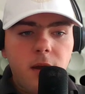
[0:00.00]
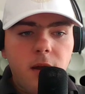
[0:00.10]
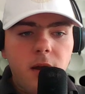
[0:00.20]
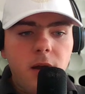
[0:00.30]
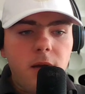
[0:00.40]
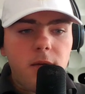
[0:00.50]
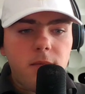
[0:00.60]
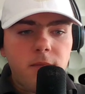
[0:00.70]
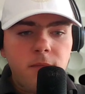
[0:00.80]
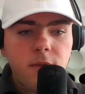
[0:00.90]

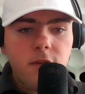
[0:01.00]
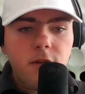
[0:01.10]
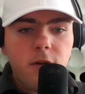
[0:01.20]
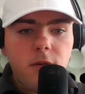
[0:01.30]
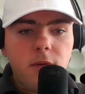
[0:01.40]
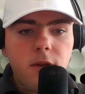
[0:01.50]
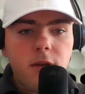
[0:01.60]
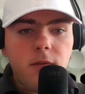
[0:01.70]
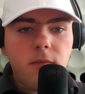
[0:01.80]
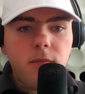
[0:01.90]
So
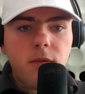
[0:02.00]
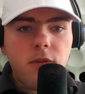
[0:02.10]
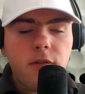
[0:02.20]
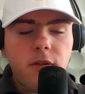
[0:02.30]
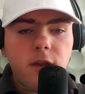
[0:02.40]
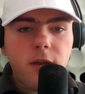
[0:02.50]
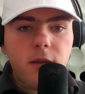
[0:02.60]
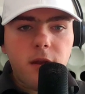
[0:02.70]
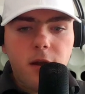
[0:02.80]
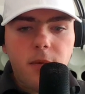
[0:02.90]

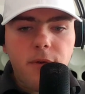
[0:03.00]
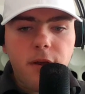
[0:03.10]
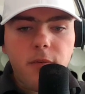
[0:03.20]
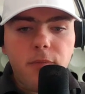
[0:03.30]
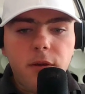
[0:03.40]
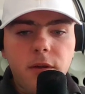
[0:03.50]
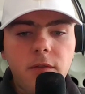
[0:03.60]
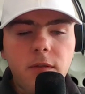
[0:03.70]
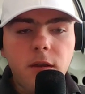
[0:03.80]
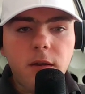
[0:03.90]
13. Vanderbilt
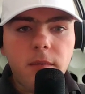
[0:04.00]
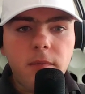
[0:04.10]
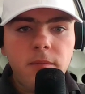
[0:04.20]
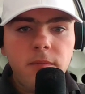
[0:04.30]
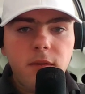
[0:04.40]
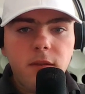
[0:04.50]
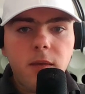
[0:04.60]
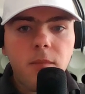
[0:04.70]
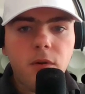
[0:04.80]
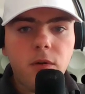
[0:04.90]
is a
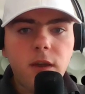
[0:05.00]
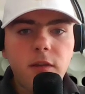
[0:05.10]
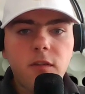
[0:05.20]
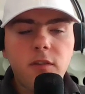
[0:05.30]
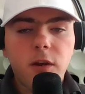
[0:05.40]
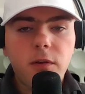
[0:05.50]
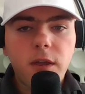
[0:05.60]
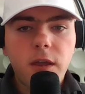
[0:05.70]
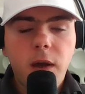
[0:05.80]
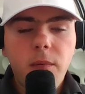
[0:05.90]
team who
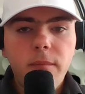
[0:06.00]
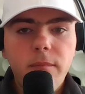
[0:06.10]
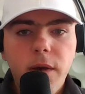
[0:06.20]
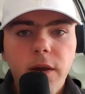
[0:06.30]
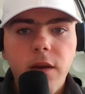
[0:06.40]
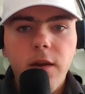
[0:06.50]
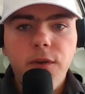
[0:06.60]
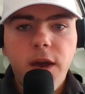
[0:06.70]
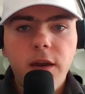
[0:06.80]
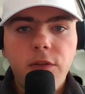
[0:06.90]
necessarily I might not
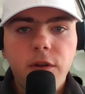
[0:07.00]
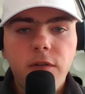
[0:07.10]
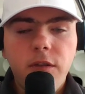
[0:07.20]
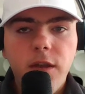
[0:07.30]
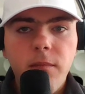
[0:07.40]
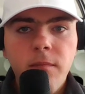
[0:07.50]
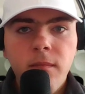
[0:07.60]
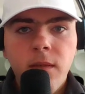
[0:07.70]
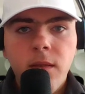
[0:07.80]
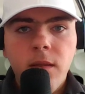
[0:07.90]
have had at 13
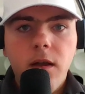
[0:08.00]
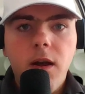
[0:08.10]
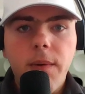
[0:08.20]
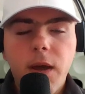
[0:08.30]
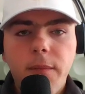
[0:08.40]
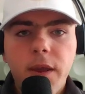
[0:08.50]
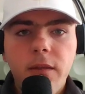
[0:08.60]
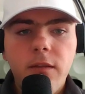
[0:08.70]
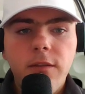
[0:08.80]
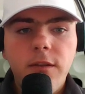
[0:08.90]
coming
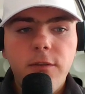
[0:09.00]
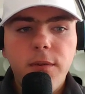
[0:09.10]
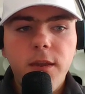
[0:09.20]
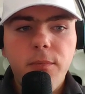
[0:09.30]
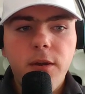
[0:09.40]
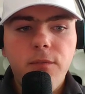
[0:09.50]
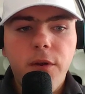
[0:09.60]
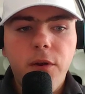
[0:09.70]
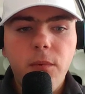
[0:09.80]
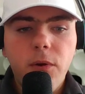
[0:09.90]
into the season, but they played
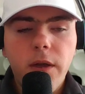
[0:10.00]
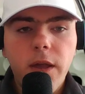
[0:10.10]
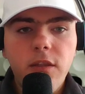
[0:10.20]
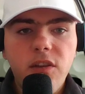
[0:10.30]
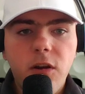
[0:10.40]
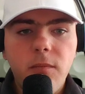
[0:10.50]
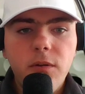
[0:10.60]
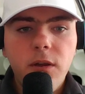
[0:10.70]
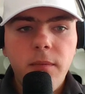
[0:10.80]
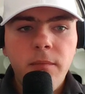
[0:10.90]
very well at the
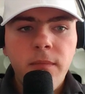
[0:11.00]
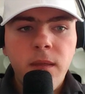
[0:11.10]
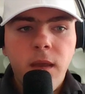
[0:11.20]
Carmel Cup.